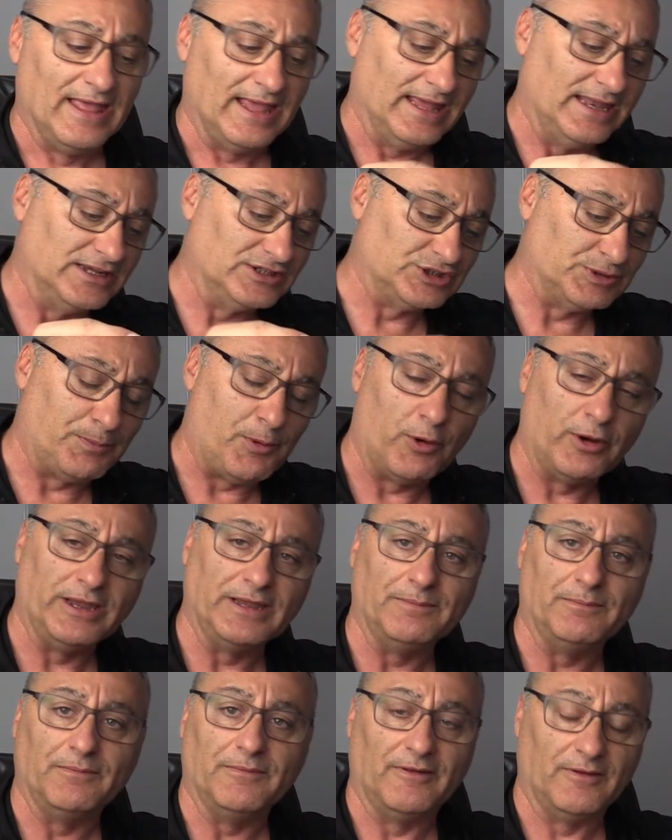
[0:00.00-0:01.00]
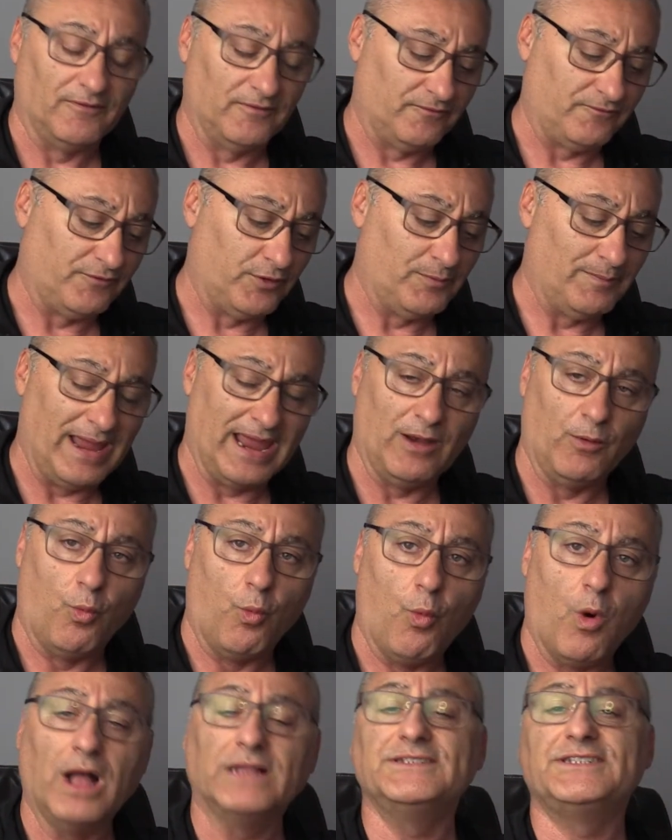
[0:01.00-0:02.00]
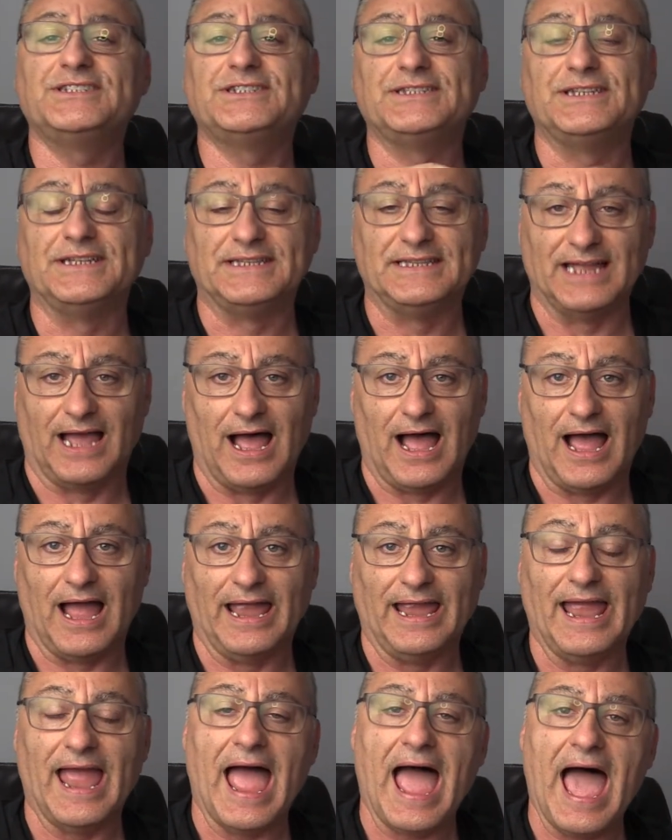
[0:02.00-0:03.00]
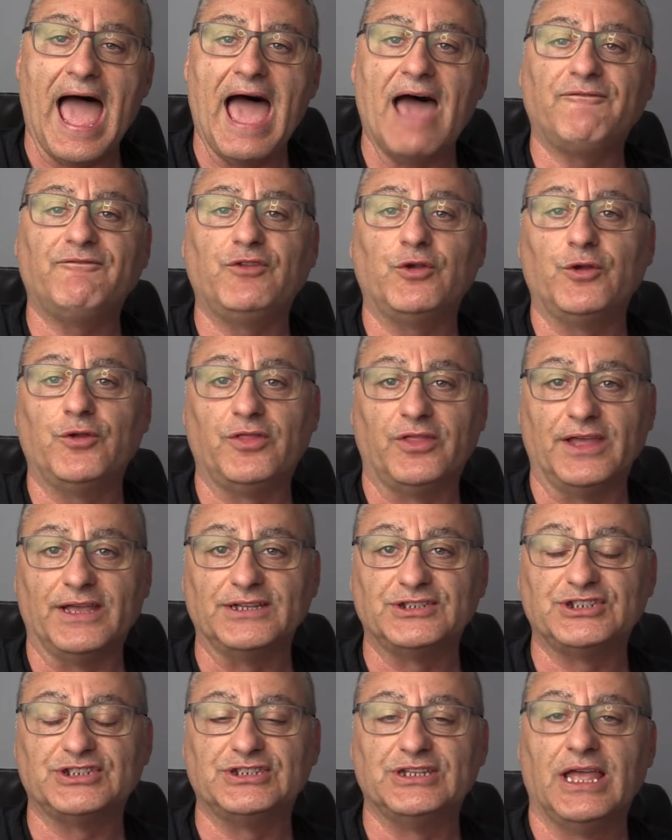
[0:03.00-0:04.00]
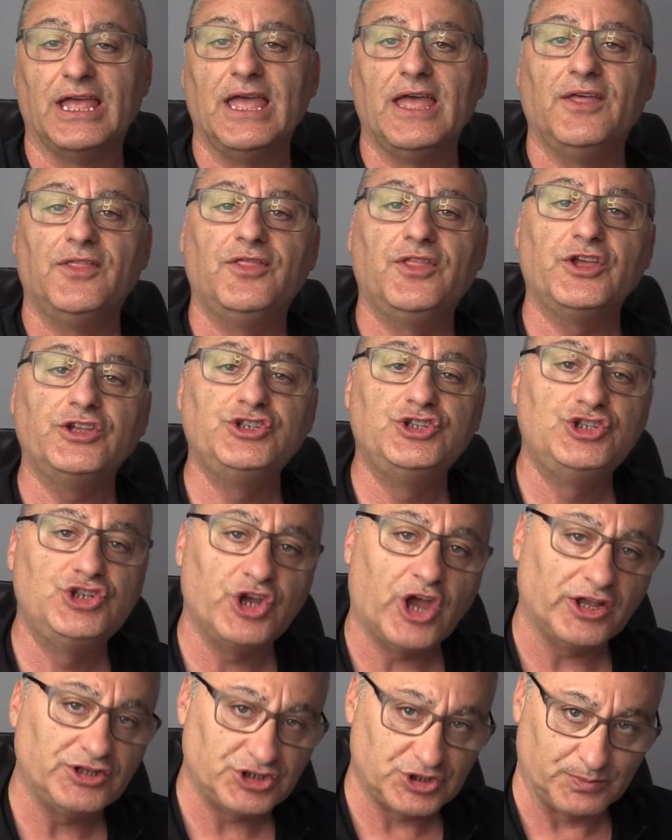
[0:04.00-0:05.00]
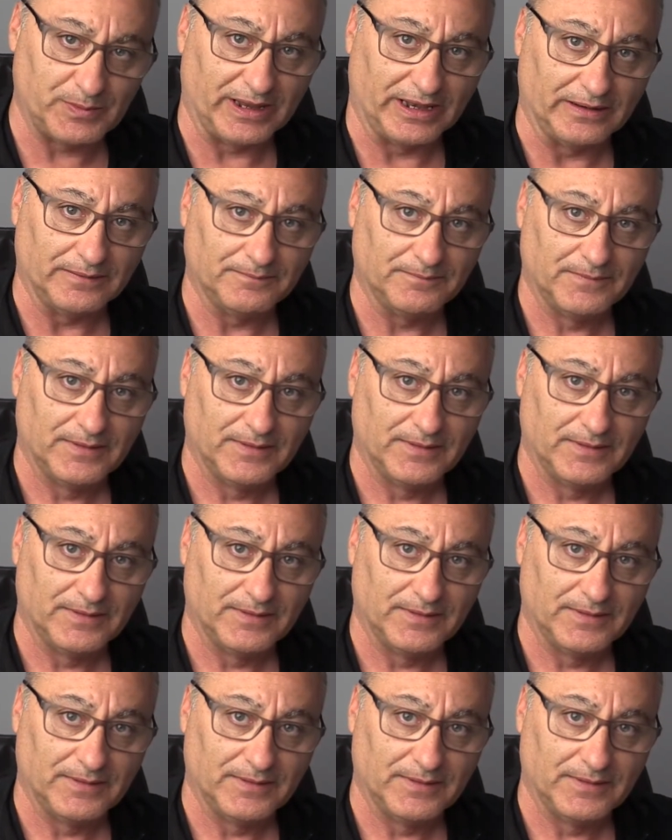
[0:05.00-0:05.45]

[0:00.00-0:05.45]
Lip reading: it is appointed for man once to die, after this, the judgment.